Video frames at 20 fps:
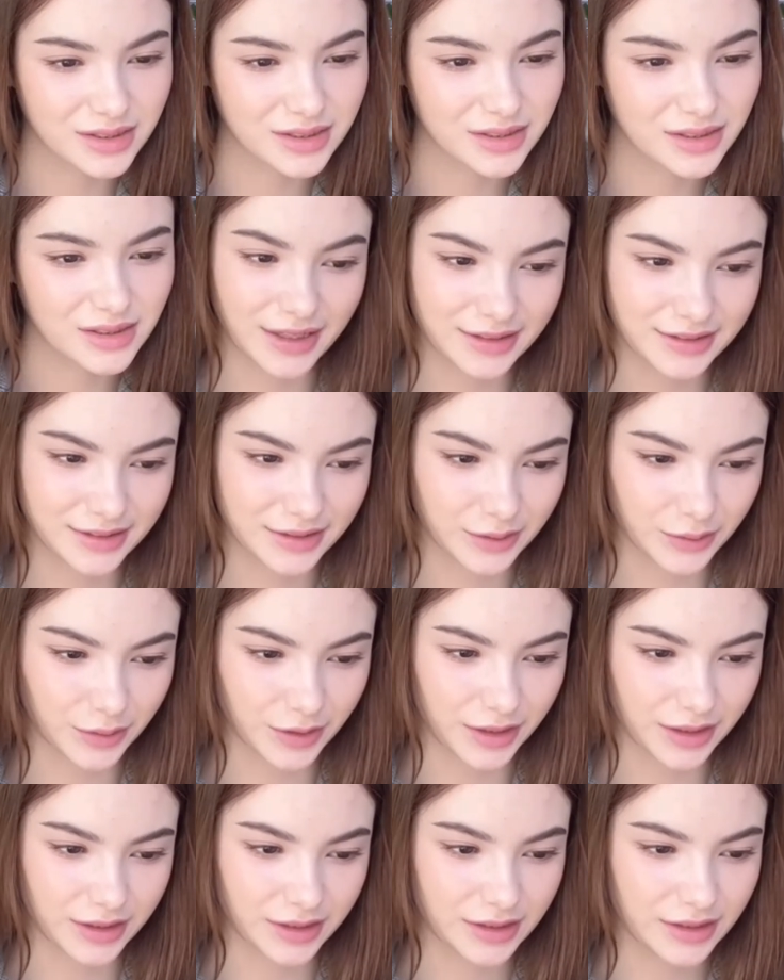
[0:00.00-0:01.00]
Next
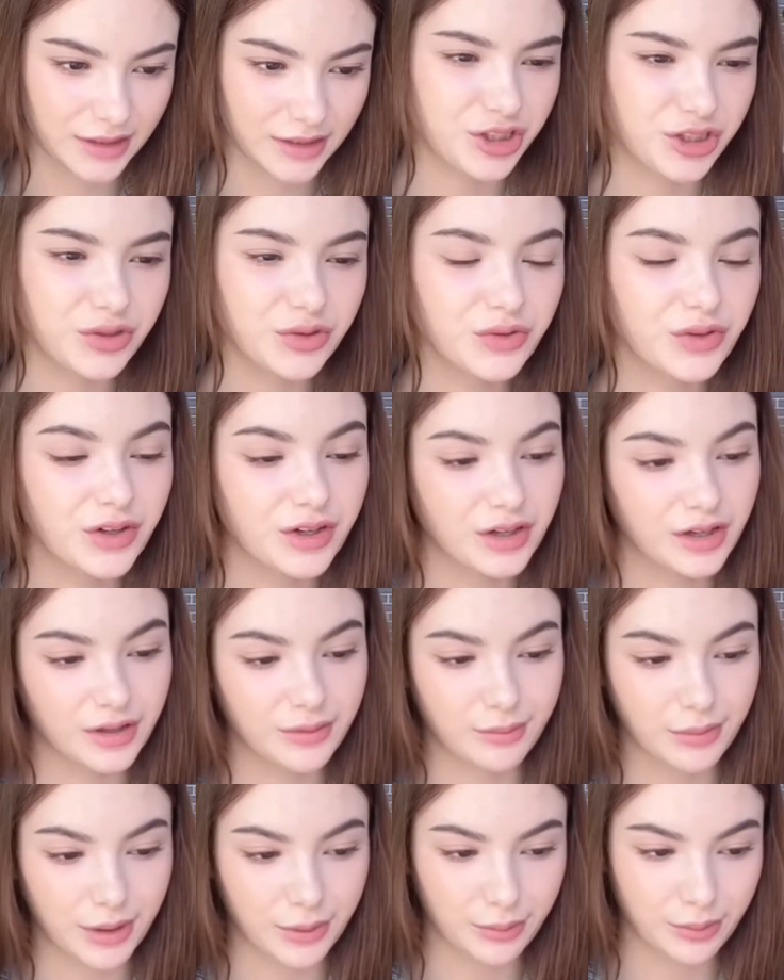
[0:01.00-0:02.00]
one, sugar in
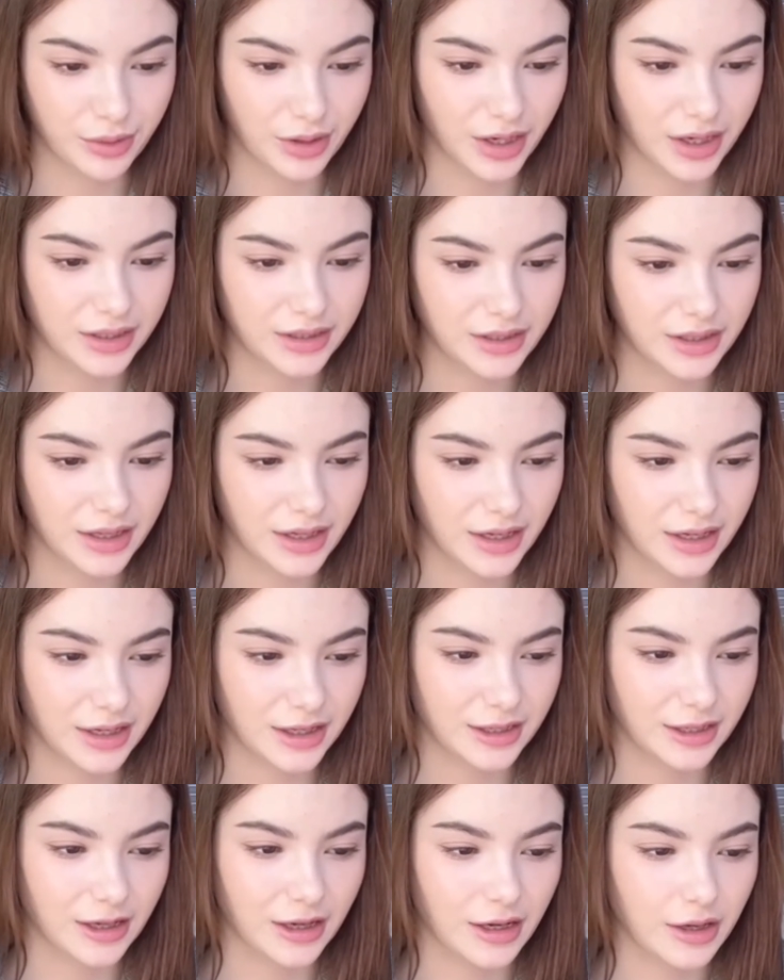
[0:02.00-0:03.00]
my blood, and
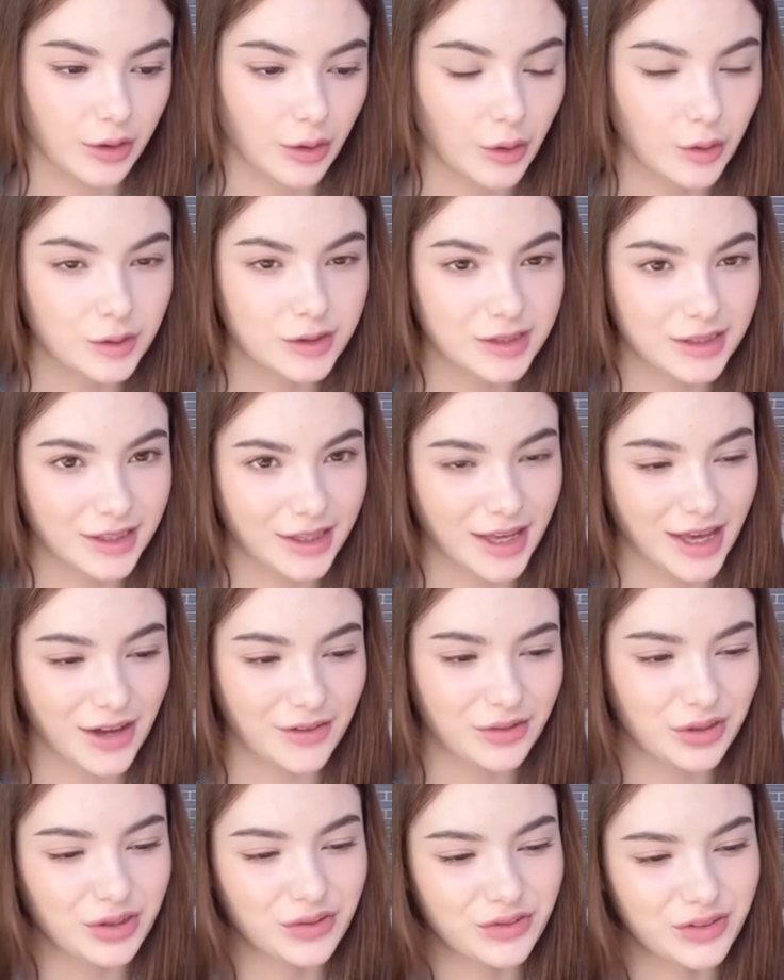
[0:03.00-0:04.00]
I also
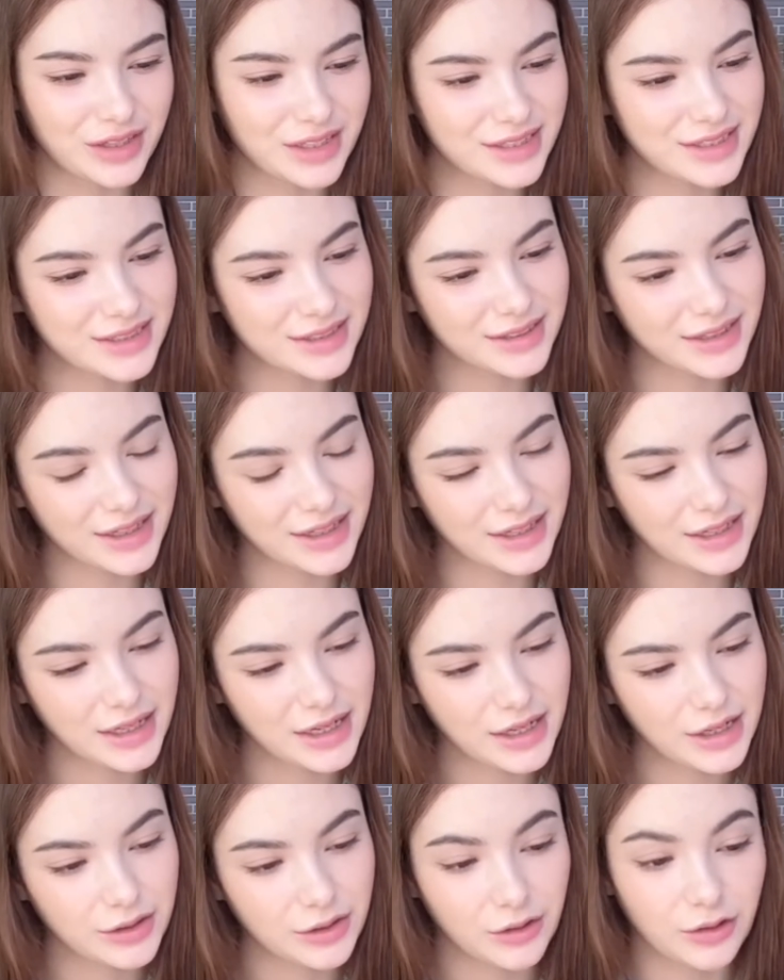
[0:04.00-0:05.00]
have a risk, like
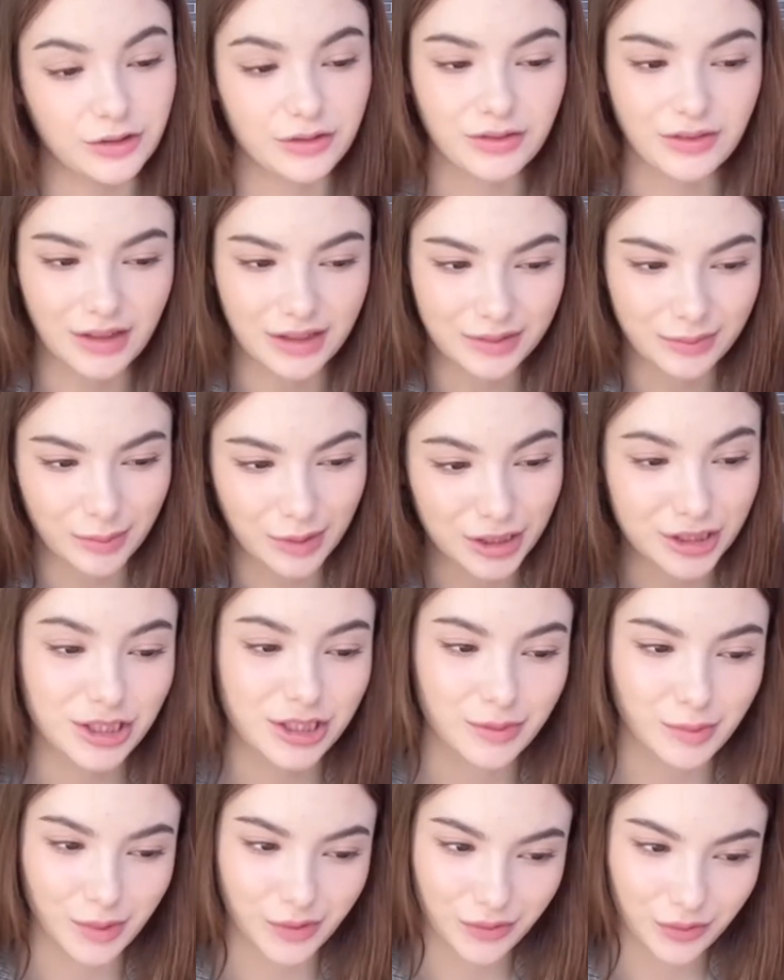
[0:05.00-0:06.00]
not that much as
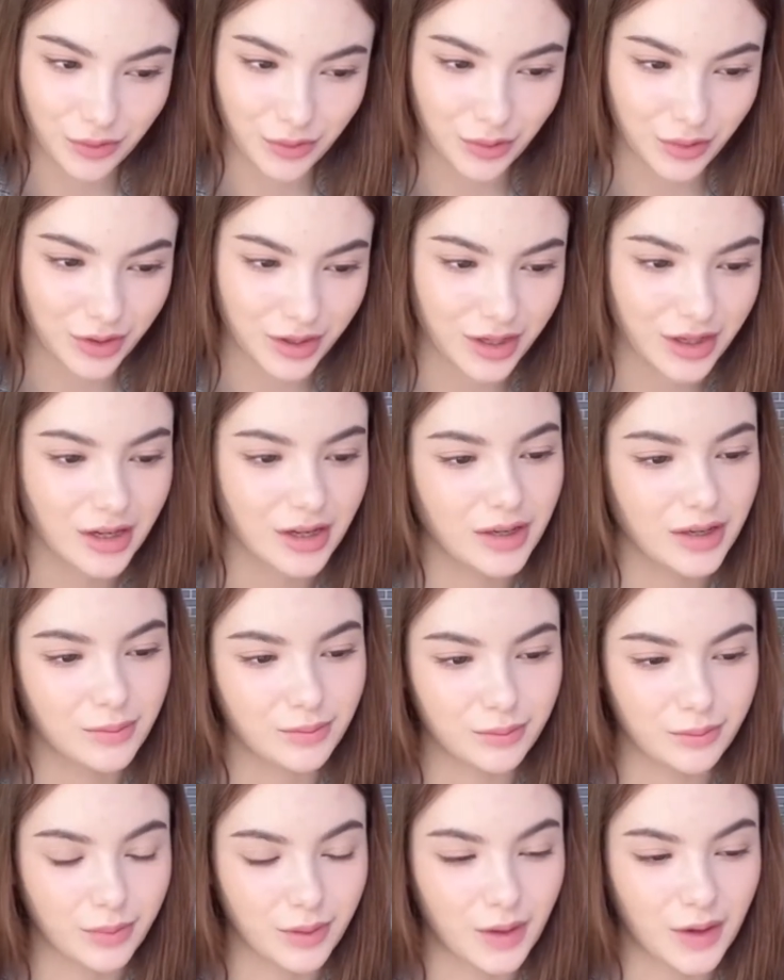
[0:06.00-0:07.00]
before,
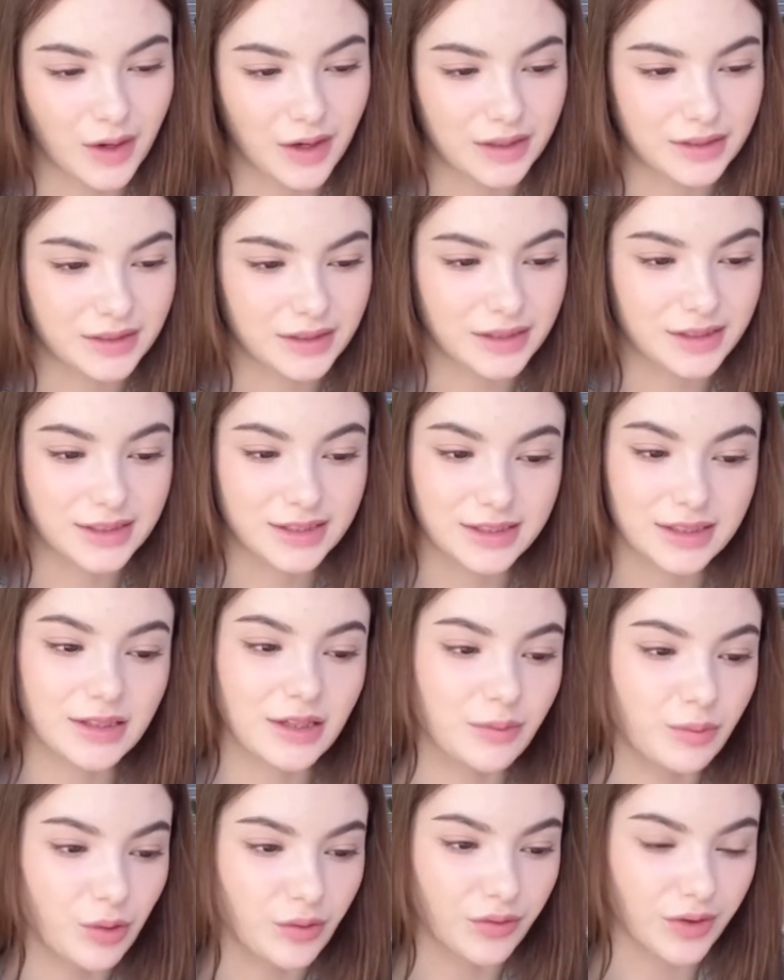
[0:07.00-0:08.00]
but it's still
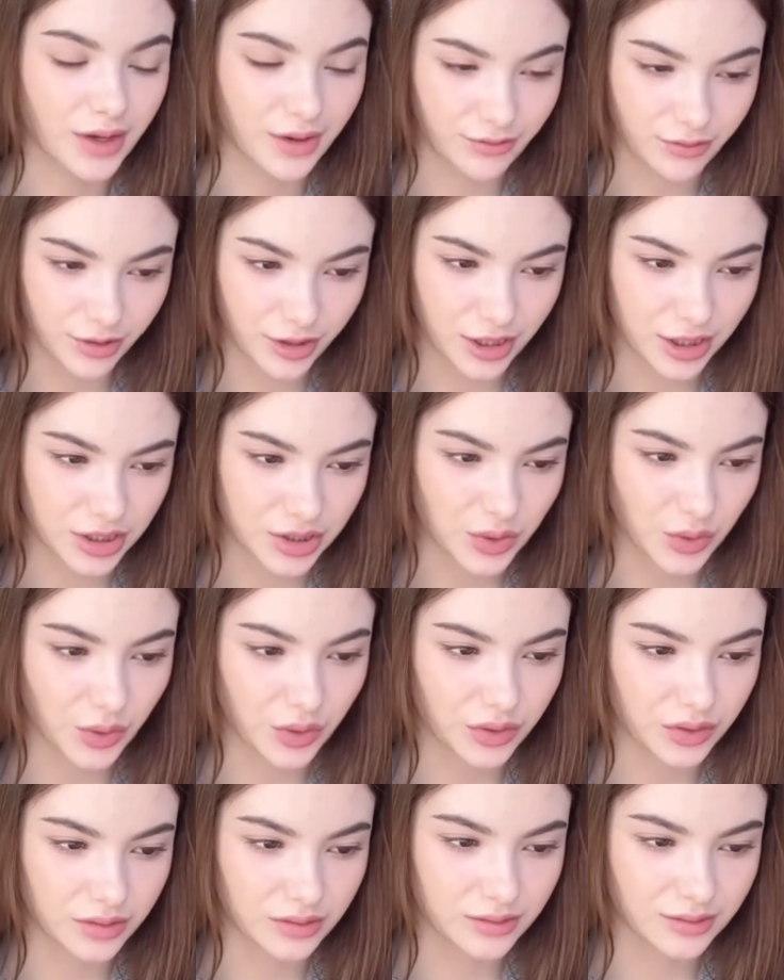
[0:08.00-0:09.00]
above average
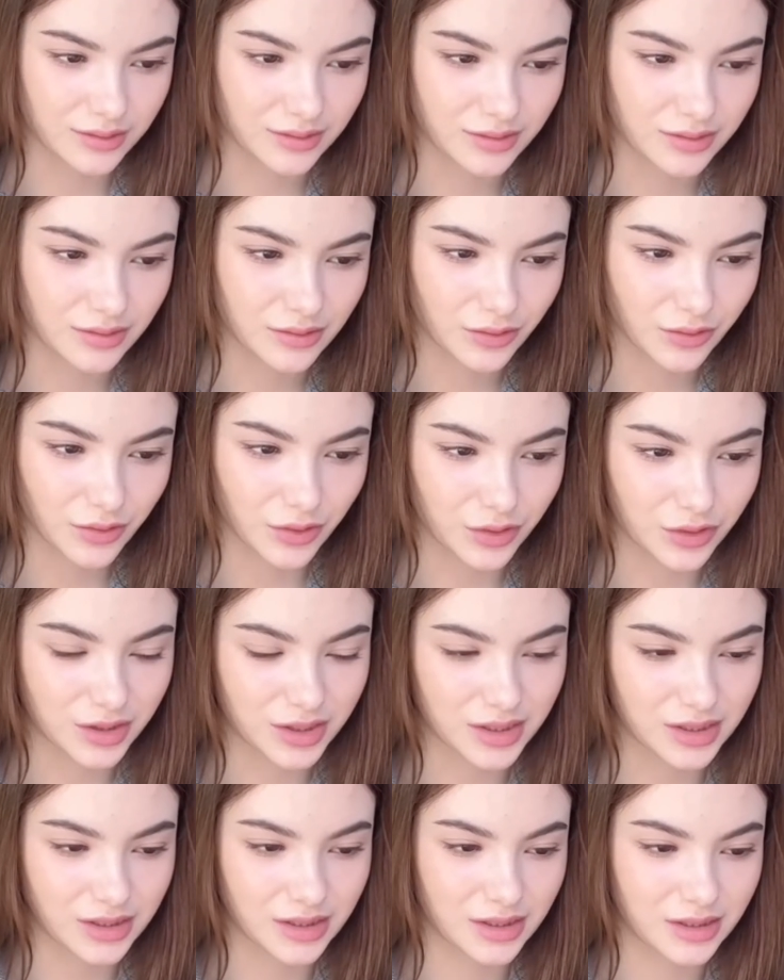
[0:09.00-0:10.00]
on
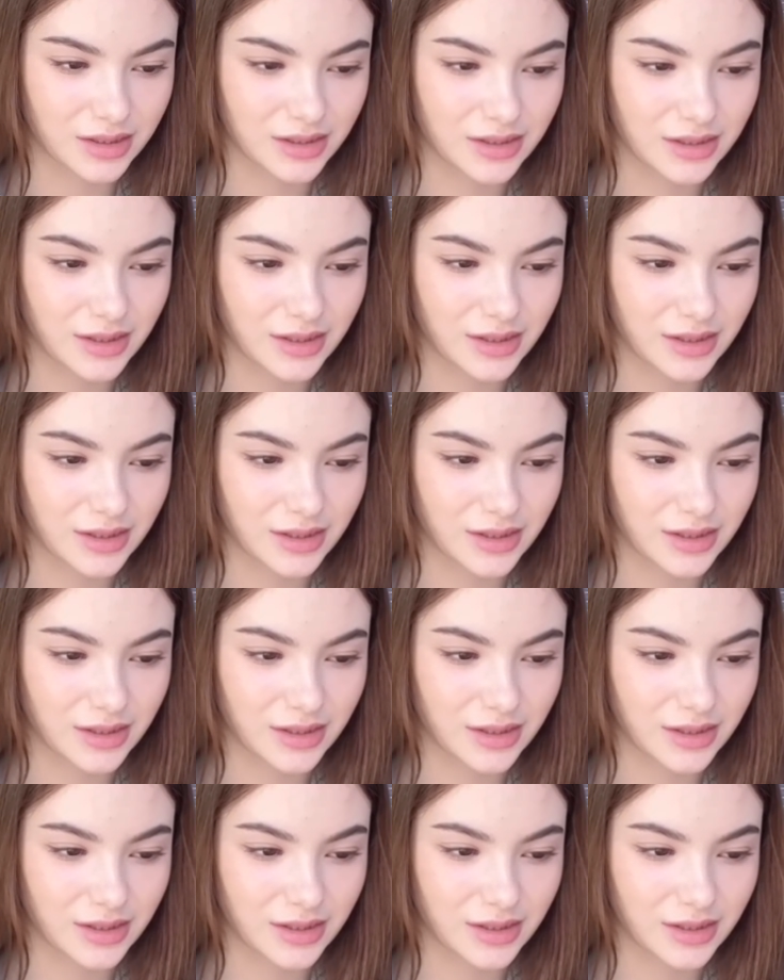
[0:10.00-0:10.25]
39%,